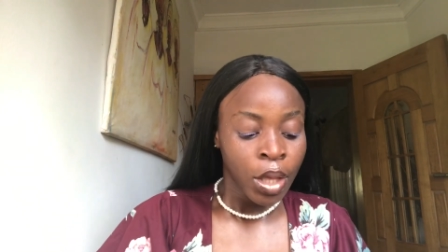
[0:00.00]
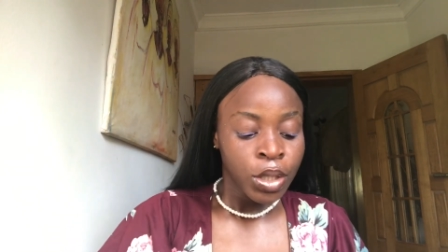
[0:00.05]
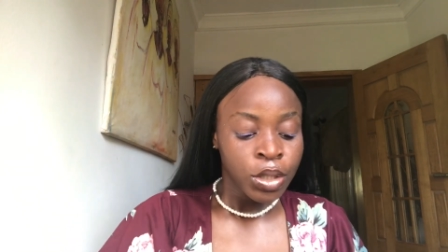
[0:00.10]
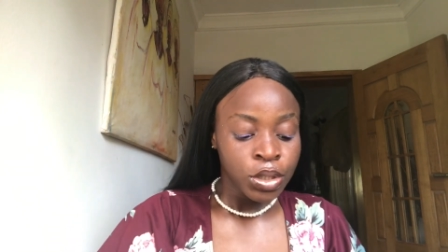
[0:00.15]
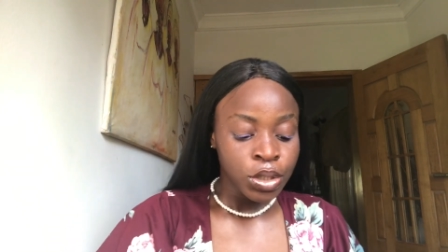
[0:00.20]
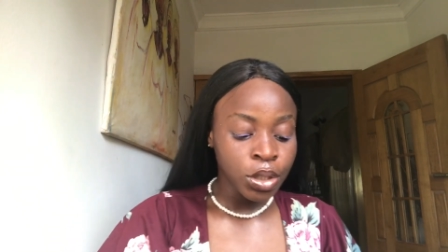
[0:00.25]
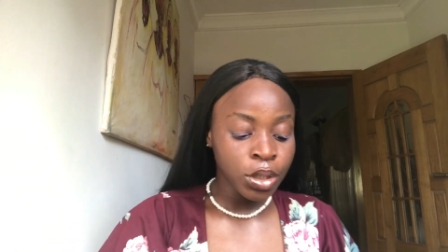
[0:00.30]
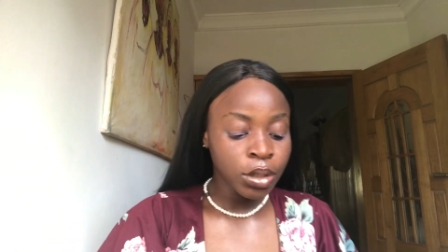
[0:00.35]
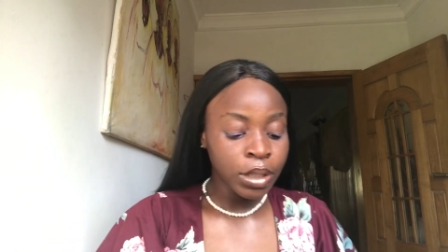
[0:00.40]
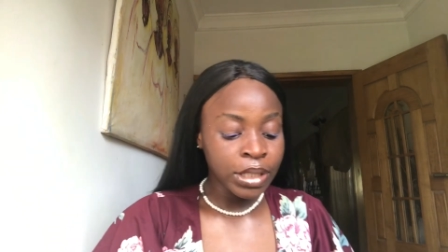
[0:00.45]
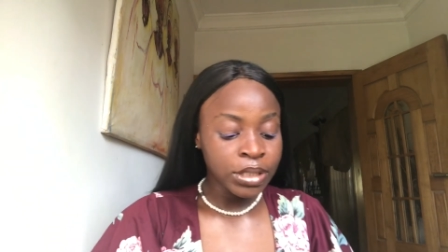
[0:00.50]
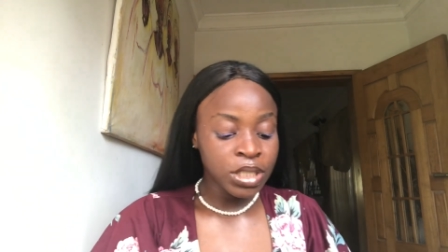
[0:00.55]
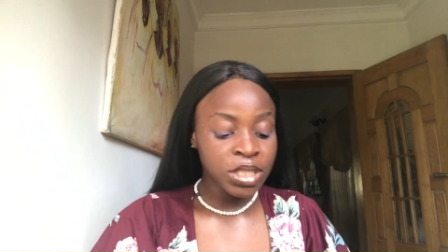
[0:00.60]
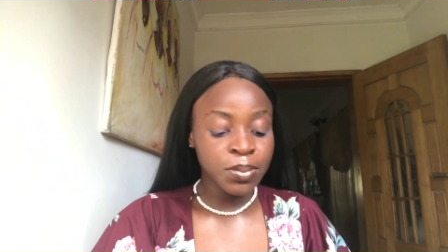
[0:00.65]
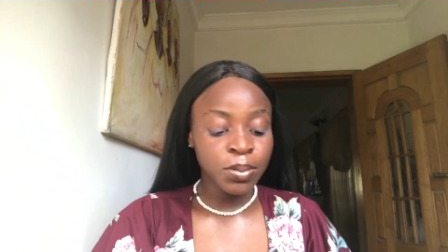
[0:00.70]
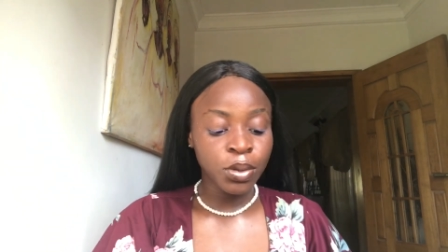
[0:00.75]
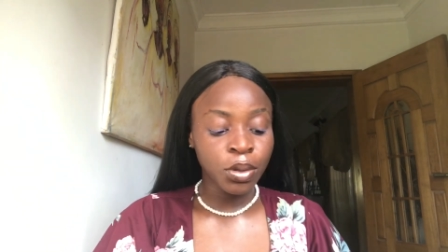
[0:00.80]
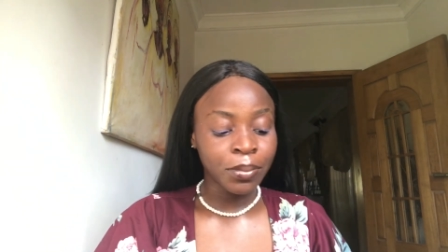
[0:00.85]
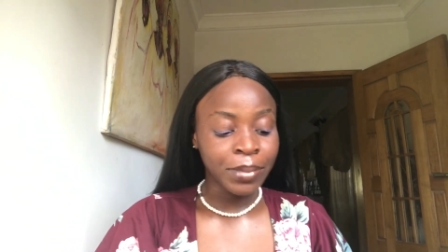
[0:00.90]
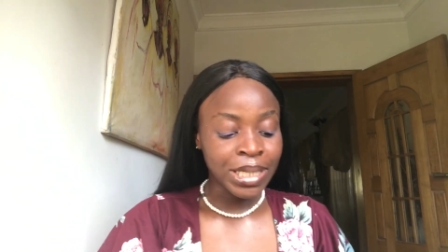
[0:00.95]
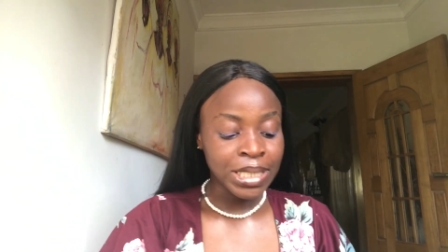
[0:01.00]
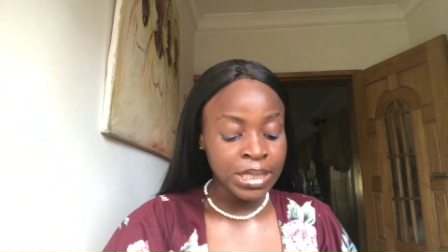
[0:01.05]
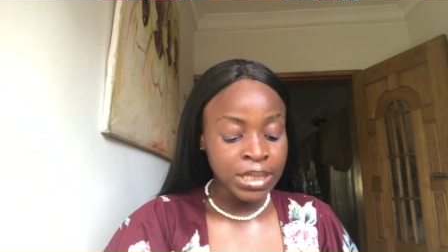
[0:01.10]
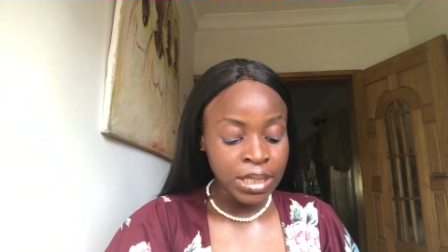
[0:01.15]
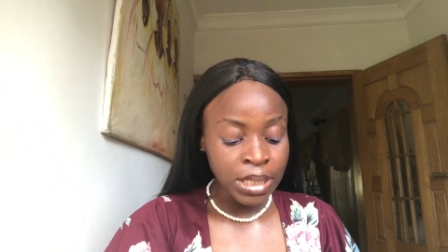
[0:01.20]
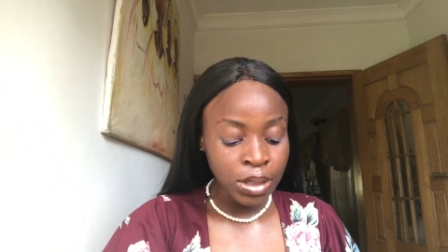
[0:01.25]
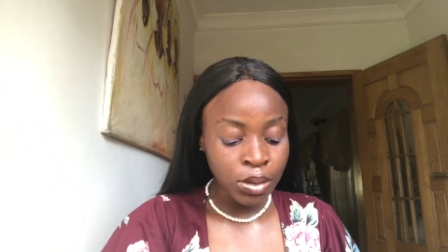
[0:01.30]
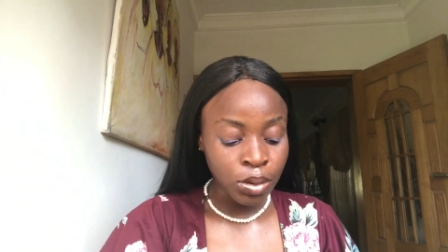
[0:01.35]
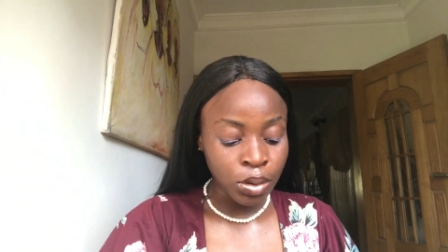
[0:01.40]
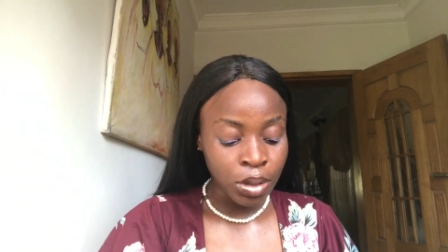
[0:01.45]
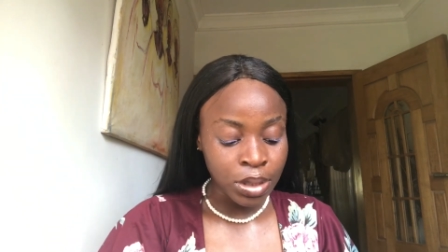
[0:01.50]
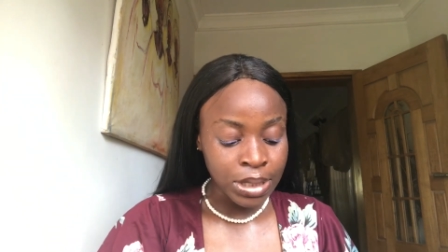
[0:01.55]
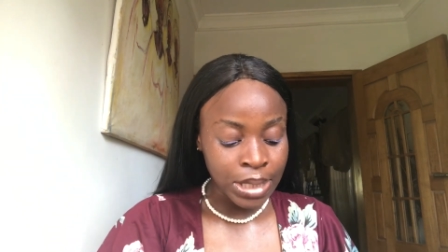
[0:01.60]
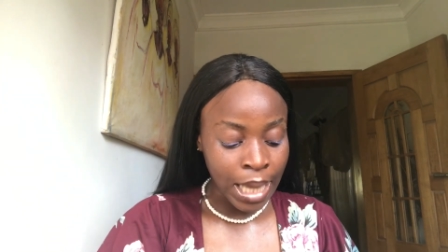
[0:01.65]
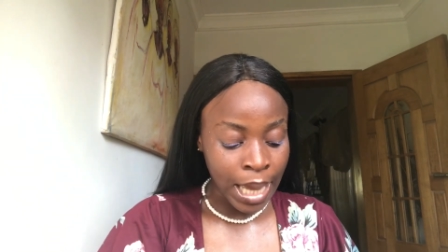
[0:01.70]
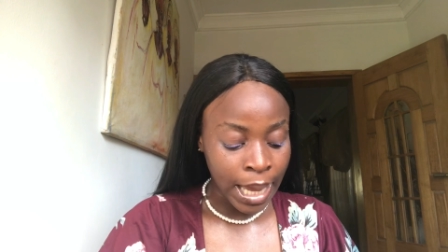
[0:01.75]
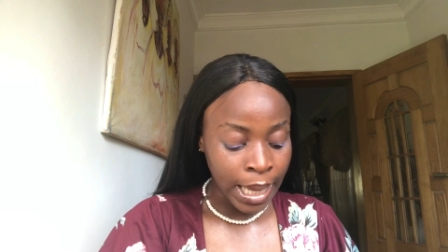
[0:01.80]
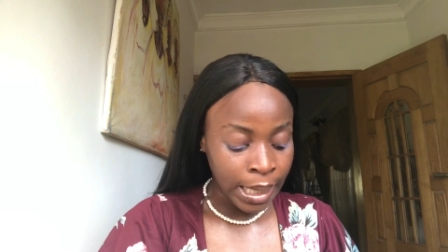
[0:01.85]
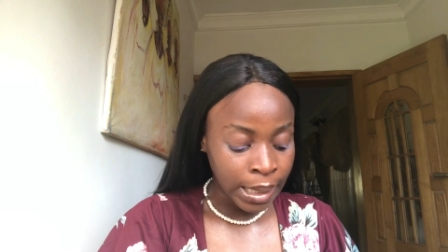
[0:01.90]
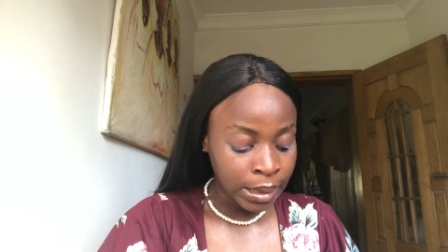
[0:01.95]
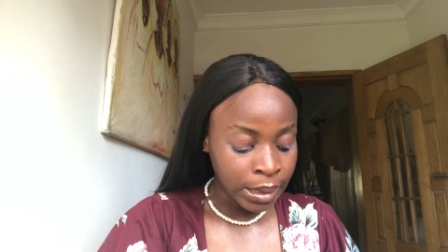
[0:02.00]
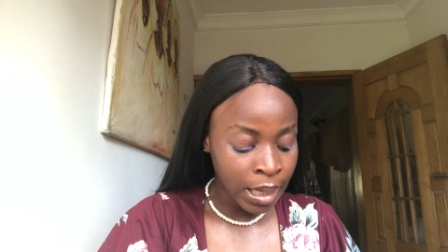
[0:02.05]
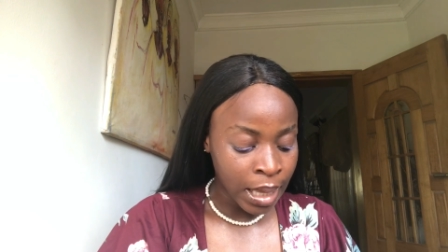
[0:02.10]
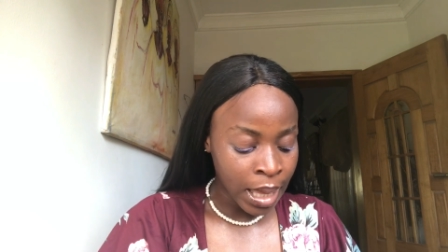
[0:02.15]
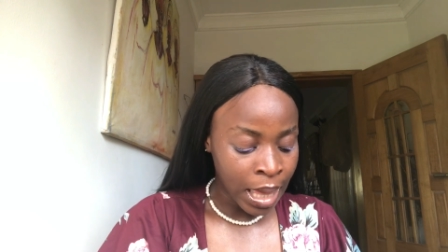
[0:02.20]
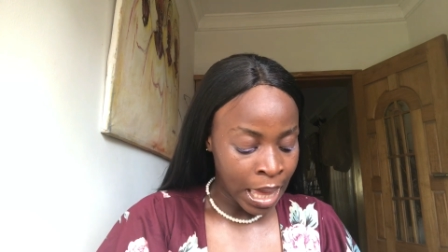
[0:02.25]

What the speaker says: So you know, I just put on my status, and